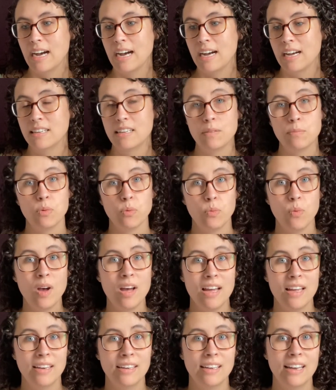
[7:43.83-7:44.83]
number
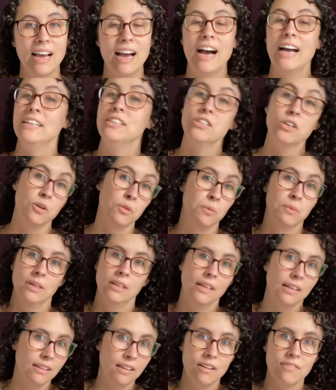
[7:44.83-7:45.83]
one, I don't
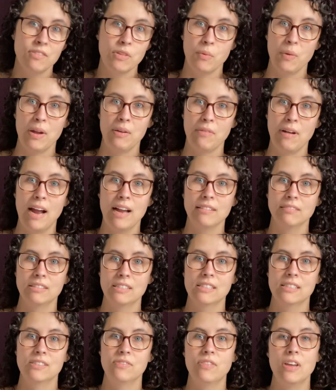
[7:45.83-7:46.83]
really love the way
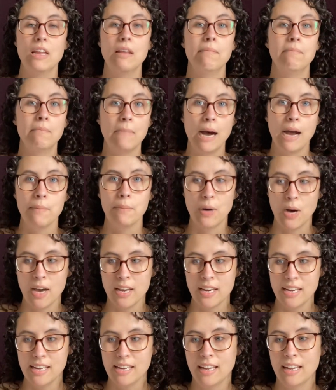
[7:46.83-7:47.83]
raglans fit in my
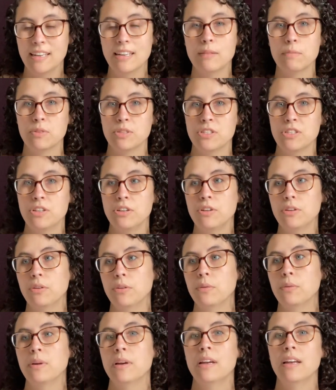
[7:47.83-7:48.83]
body. And number
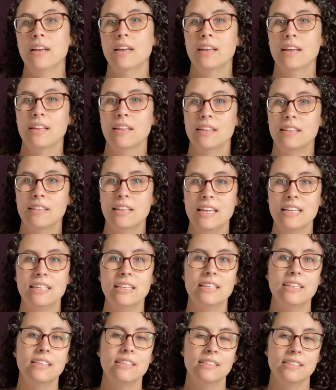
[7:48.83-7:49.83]
two, they
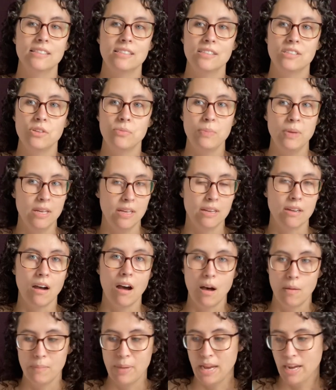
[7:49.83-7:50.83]
needed to be
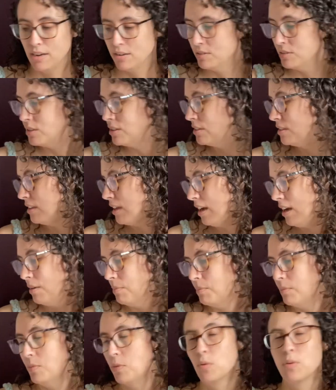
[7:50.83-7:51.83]
compound,
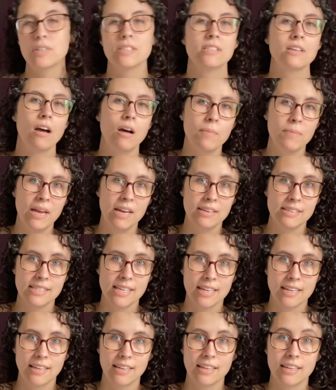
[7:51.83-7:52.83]
or as compound as I
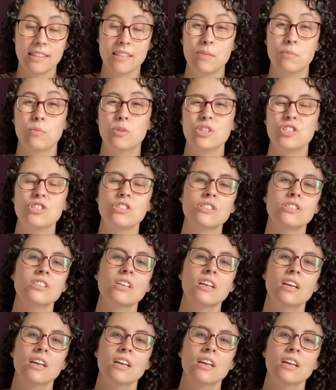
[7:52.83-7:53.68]
could get them, which is